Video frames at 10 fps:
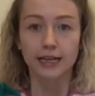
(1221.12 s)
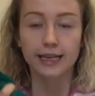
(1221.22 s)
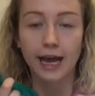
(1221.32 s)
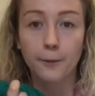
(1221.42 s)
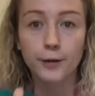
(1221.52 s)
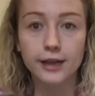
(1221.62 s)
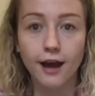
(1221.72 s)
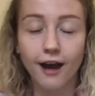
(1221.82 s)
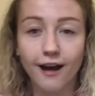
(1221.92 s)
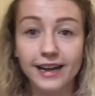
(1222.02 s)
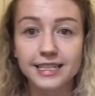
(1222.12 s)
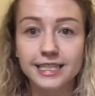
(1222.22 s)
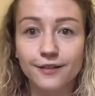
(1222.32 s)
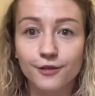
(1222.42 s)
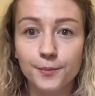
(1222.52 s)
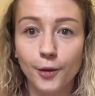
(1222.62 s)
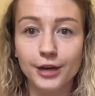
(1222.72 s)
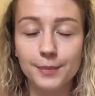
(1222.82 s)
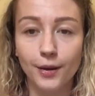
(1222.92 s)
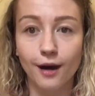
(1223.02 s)
Can we hide different
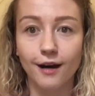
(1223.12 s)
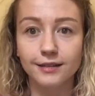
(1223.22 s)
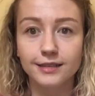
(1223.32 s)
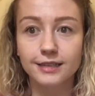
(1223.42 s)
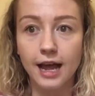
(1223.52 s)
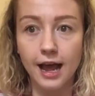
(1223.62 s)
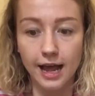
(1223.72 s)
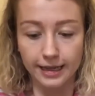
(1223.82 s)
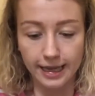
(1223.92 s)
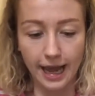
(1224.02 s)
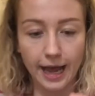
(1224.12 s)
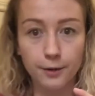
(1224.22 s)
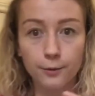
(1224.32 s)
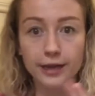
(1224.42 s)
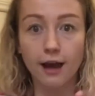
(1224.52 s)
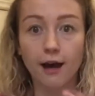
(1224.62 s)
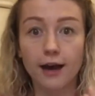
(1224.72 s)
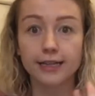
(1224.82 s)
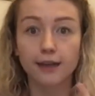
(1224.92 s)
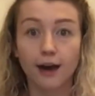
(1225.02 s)
body parts? Can we
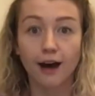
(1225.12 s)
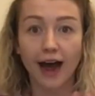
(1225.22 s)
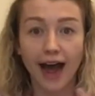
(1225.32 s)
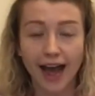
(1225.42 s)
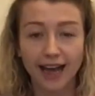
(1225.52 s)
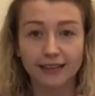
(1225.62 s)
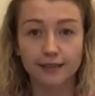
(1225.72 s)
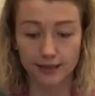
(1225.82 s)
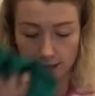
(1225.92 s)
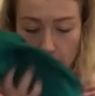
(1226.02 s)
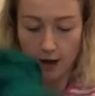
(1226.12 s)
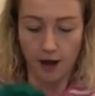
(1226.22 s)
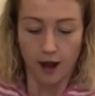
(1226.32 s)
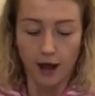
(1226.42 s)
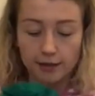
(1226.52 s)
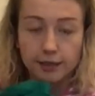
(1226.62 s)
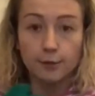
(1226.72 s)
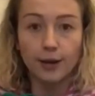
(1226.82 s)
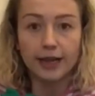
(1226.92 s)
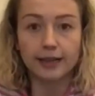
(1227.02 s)
hide our hands under the
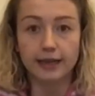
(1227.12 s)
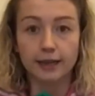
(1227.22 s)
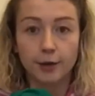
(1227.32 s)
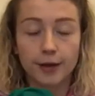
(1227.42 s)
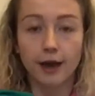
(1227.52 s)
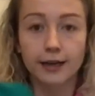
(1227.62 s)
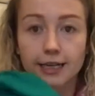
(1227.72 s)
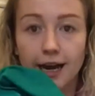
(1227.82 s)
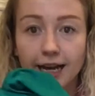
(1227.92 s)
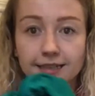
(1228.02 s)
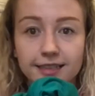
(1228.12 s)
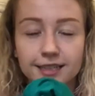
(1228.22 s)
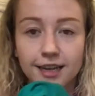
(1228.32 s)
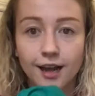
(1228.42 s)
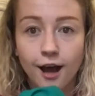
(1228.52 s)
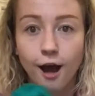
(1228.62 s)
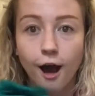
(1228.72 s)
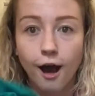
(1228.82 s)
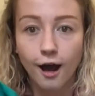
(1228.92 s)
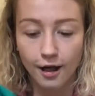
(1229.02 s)
blanket? Can we hide our hands?
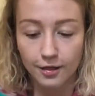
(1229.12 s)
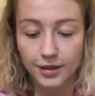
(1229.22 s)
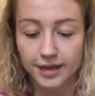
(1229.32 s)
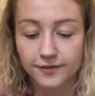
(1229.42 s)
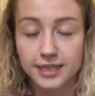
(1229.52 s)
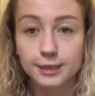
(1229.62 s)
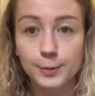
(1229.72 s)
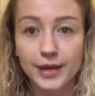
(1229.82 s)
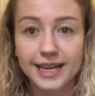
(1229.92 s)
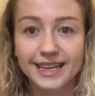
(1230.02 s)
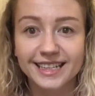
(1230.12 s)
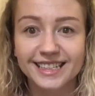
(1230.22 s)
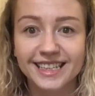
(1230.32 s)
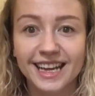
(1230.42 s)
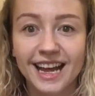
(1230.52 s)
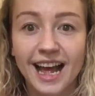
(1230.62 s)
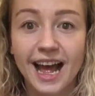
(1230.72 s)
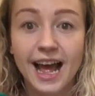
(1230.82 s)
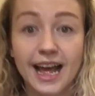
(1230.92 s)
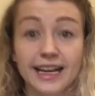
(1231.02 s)
They've disappeared.
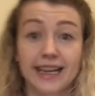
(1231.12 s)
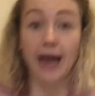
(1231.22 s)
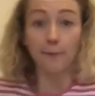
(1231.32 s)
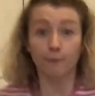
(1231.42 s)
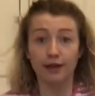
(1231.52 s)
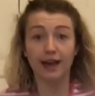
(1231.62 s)
Can we